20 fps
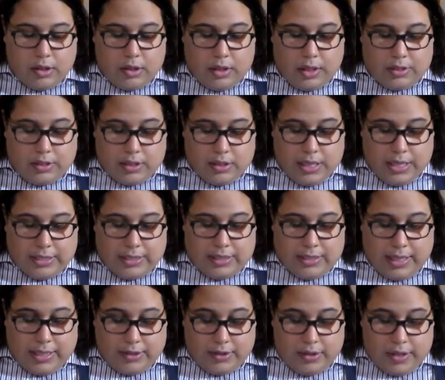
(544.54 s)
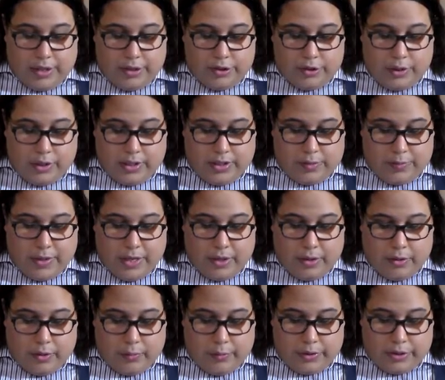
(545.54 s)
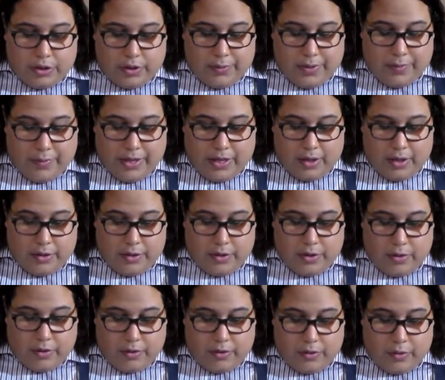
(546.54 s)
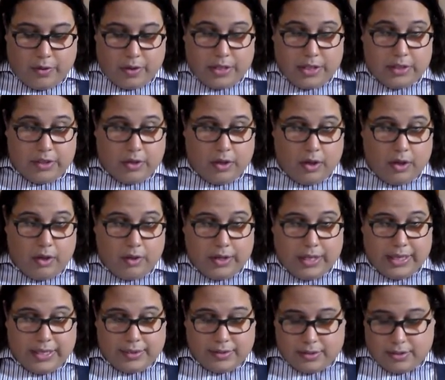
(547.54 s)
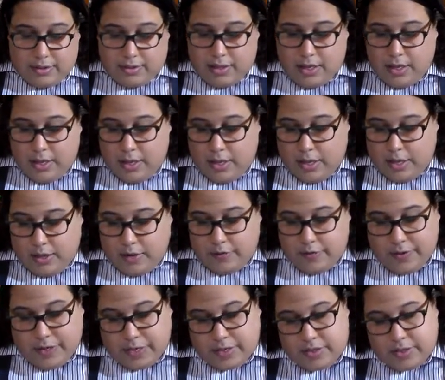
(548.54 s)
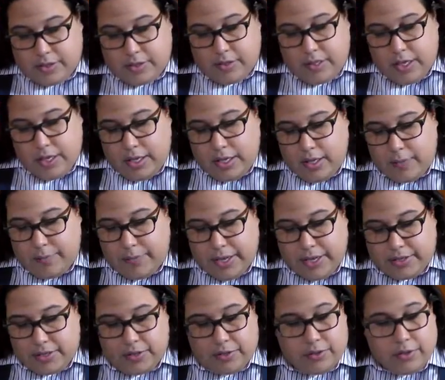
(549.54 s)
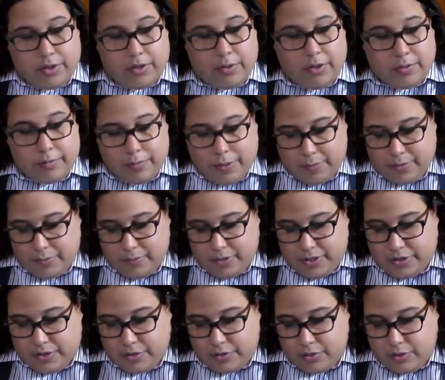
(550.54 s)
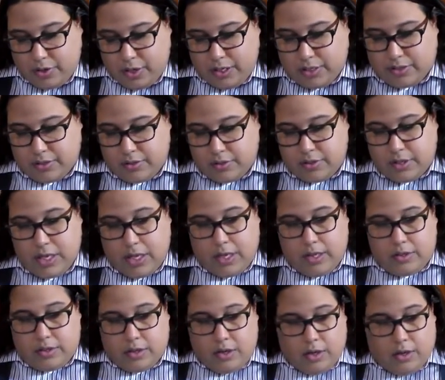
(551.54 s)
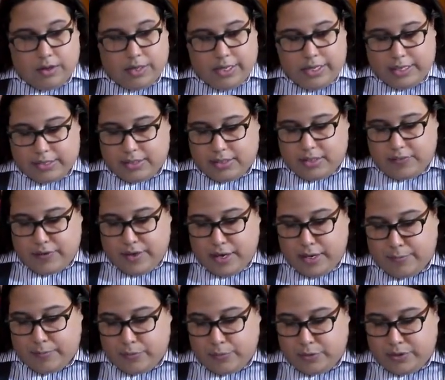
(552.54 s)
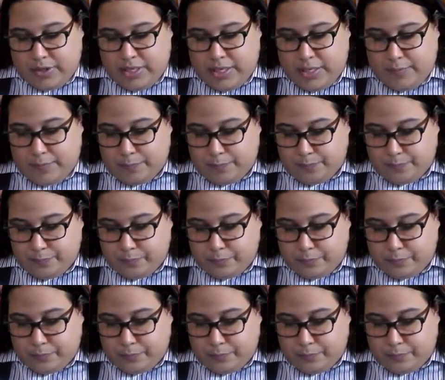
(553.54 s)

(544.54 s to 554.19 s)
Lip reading: the laws of the United States, and treaties made or which shall be made under their authority, to all cases affecting ambassadors or other public ministers or consuls, to all cases of admiralty